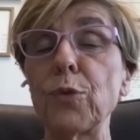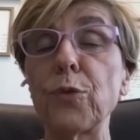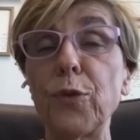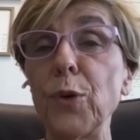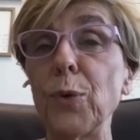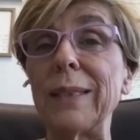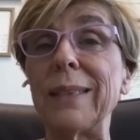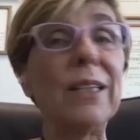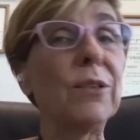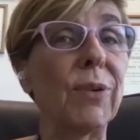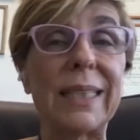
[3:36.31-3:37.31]
fluid,
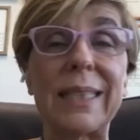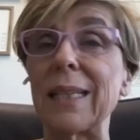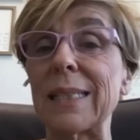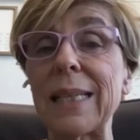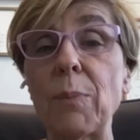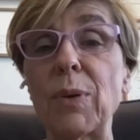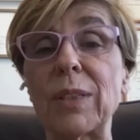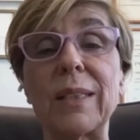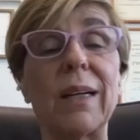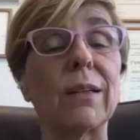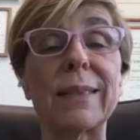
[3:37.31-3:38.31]
intraretinal,
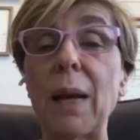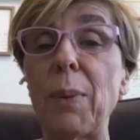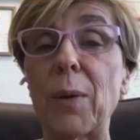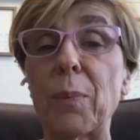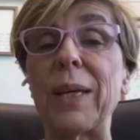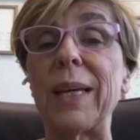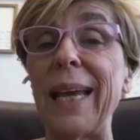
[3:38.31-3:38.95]
subretinal, sub-RP,